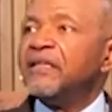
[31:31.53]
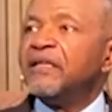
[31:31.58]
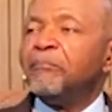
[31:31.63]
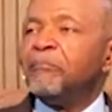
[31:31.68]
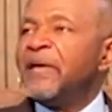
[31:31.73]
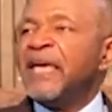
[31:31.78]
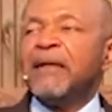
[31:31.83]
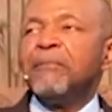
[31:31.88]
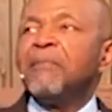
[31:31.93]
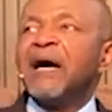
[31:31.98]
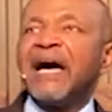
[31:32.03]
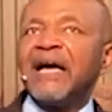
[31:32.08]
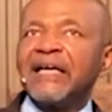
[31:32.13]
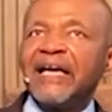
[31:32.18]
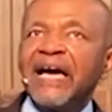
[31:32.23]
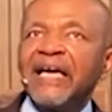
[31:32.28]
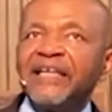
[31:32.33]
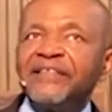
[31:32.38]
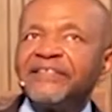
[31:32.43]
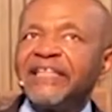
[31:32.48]
Men mock
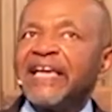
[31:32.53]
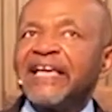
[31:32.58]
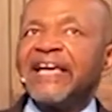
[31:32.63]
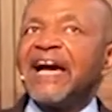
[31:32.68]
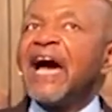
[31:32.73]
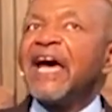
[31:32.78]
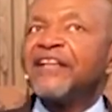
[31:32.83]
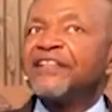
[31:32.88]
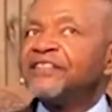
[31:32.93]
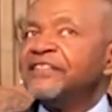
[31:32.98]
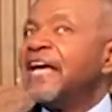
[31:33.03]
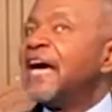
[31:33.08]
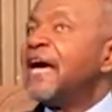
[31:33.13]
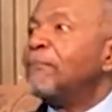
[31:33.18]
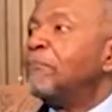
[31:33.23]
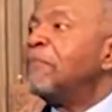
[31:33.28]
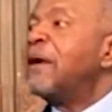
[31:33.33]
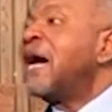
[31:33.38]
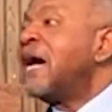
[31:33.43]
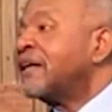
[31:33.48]
God. He said God is
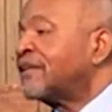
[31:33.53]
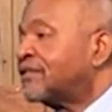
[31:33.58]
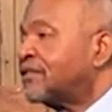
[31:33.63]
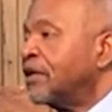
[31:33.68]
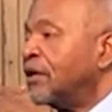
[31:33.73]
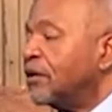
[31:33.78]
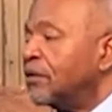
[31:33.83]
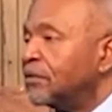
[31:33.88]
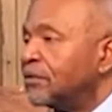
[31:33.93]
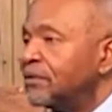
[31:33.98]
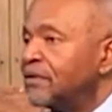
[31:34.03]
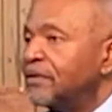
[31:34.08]
not mocked, though.